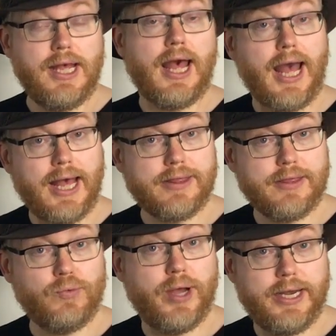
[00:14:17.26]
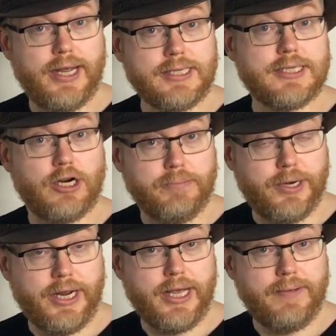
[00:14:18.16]
at the wedding
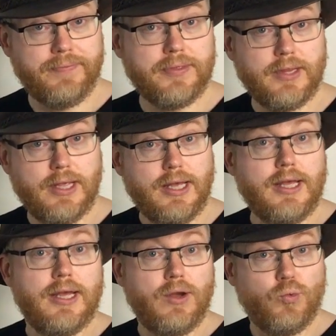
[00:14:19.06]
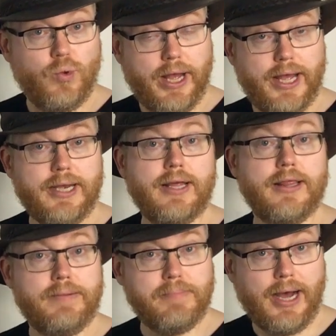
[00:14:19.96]
ceremony, when
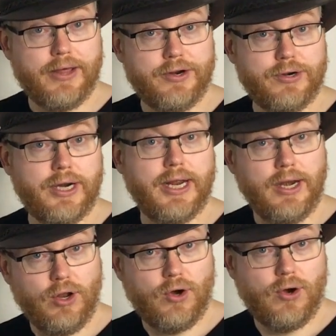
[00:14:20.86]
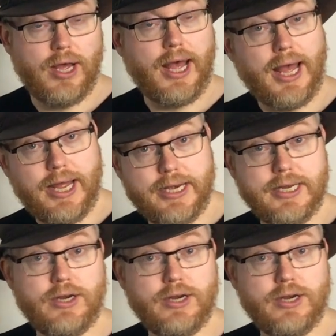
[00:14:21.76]
the mother-in-law handed